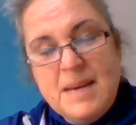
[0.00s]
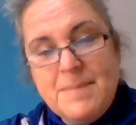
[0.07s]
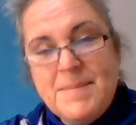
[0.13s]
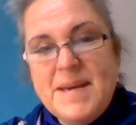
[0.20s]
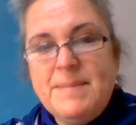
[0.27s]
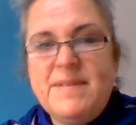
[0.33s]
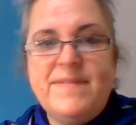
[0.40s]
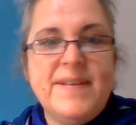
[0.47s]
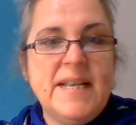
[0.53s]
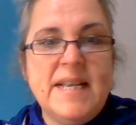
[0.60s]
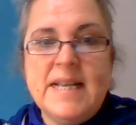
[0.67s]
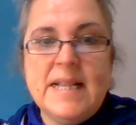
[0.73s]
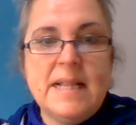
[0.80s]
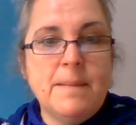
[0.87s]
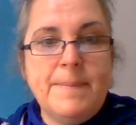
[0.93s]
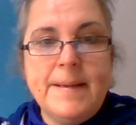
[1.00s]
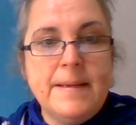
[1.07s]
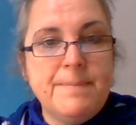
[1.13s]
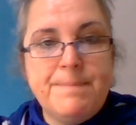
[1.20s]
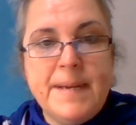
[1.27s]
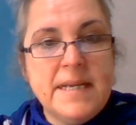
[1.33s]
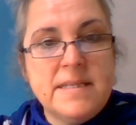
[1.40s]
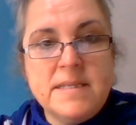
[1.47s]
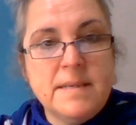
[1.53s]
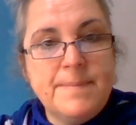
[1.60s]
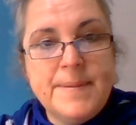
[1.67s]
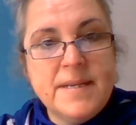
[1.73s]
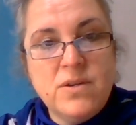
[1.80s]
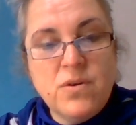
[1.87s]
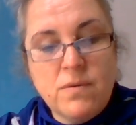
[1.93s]
It made me feel a little bit better,
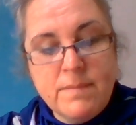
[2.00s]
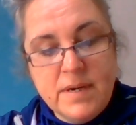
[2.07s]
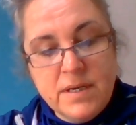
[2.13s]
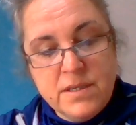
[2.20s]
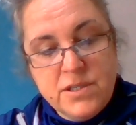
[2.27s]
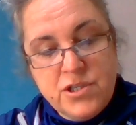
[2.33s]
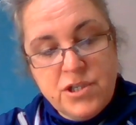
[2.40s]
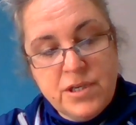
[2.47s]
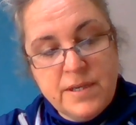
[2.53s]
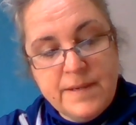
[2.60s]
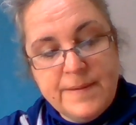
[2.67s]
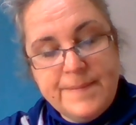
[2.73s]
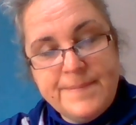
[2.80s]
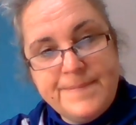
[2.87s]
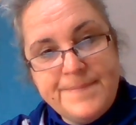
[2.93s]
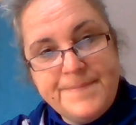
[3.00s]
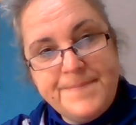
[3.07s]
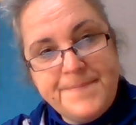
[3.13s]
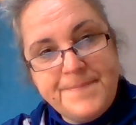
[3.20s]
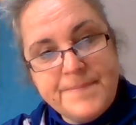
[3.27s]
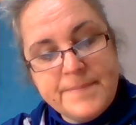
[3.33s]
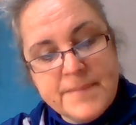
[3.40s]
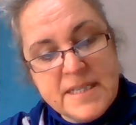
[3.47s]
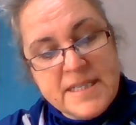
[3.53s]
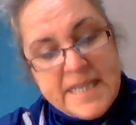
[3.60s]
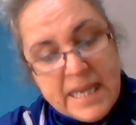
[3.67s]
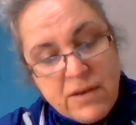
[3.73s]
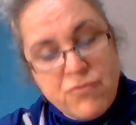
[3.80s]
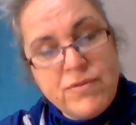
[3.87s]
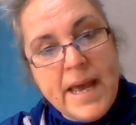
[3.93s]
but not much.
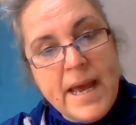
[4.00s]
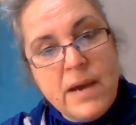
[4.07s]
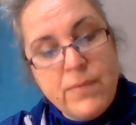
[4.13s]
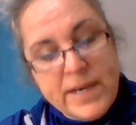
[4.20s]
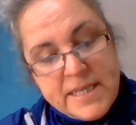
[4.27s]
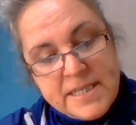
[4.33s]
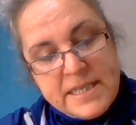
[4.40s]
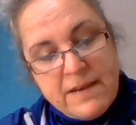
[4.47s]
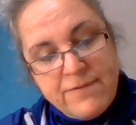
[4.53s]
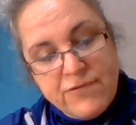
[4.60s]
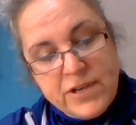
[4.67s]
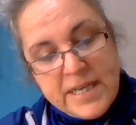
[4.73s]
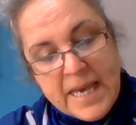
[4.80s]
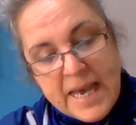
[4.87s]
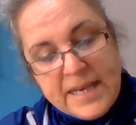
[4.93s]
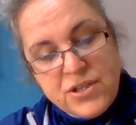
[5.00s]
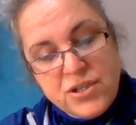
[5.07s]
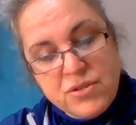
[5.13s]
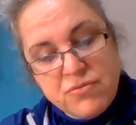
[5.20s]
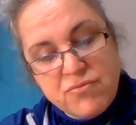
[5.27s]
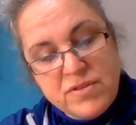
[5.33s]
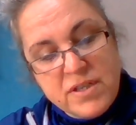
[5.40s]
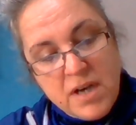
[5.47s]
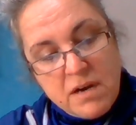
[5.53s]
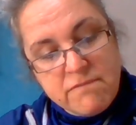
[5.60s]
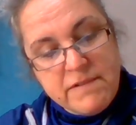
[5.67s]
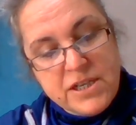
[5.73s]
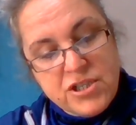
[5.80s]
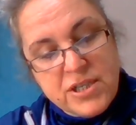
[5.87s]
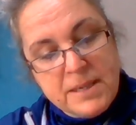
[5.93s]
Until now, except for occasional
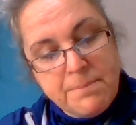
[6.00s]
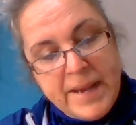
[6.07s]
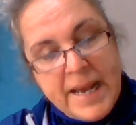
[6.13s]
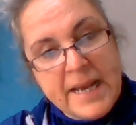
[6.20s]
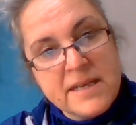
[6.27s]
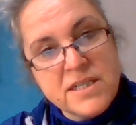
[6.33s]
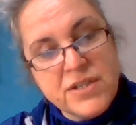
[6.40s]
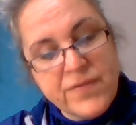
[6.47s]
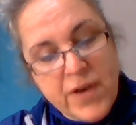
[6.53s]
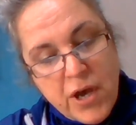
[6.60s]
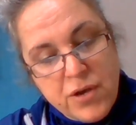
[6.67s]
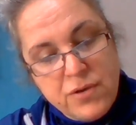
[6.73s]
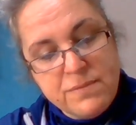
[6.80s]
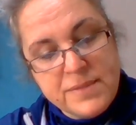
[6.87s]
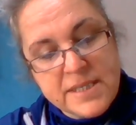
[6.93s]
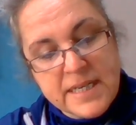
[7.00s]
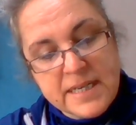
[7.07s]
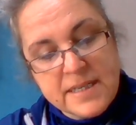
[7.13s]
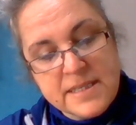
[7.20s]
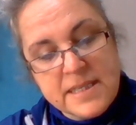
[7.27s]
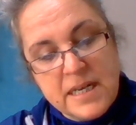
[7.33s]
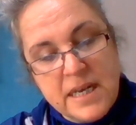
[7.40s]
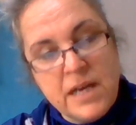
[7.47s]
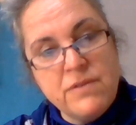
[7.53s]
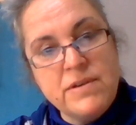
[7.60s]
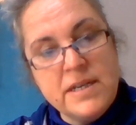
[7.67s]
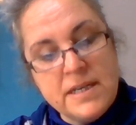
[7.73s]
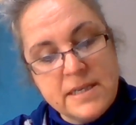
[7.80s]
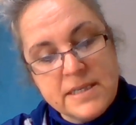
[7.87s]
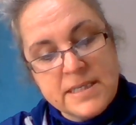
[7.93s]
gut wrenching pangs of homesickness and
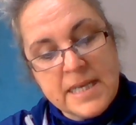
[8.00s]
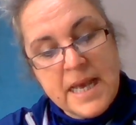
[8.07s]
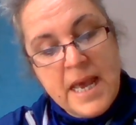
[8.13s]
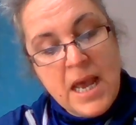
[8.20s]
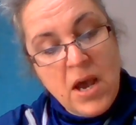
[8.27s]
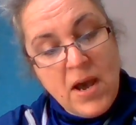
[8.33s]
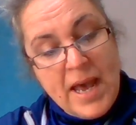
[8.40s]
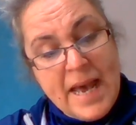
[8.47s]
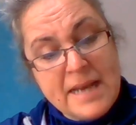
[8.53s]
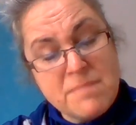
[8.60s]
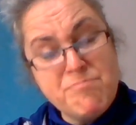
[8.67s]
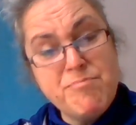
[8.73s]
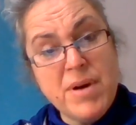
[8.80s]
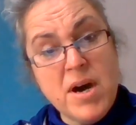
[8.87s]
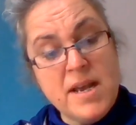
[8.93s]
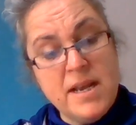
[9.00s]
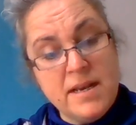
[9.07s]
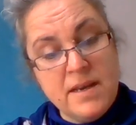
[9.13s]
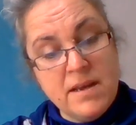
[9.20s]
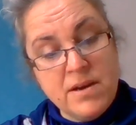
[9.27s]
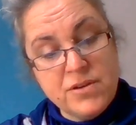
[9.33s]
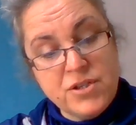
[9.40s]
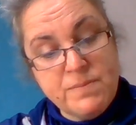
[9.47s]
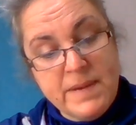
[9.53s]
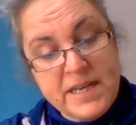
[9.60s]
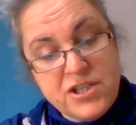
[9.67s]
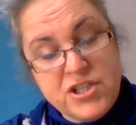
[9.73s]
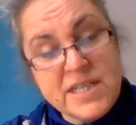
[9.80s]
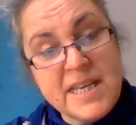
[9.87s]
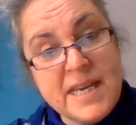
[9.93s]
loneliness, I had by and large
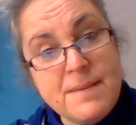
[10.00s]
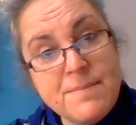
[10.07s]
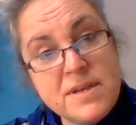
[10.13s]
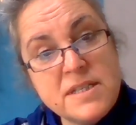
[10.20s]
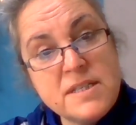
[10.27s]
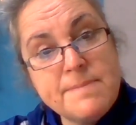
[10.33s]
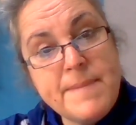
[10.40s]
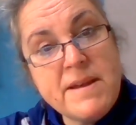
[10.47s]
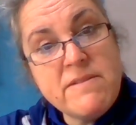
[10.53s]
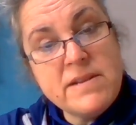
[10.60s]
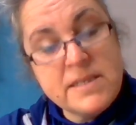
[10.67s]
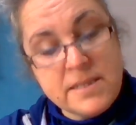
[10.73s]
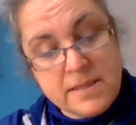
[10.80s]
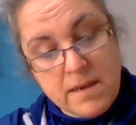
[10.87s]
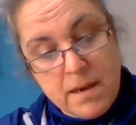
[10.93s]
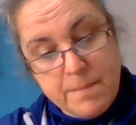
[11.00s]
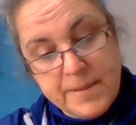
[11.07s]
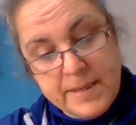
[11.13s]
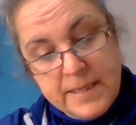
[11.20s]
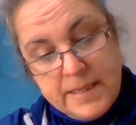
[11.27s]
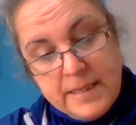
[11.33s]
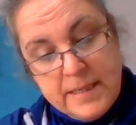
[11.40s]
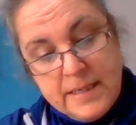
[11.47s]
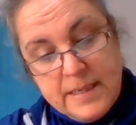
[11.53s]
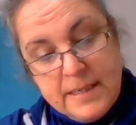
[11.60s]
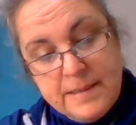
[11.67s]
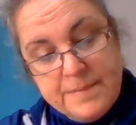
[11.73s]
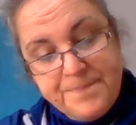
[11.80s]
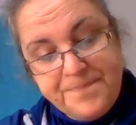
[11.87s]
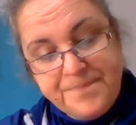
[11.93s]
managed to keep my spirits up.
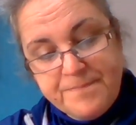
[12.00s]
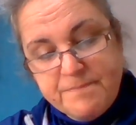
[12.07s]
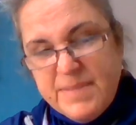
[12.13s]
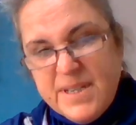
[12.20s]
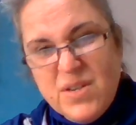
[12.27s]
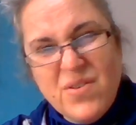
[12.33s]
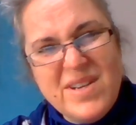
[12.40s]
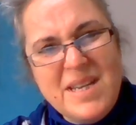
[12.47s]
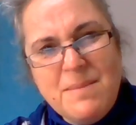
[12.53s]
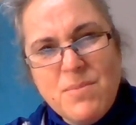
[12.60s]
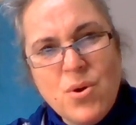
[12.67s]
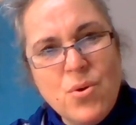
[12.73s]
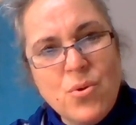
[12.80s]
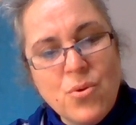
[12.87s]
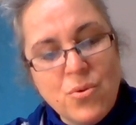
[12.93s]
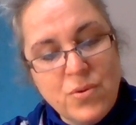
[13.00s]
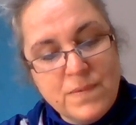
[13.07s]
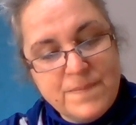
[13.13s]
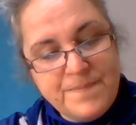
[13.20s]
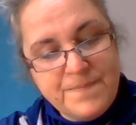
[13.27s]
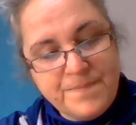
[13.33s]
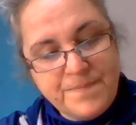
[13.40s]
But not anymore.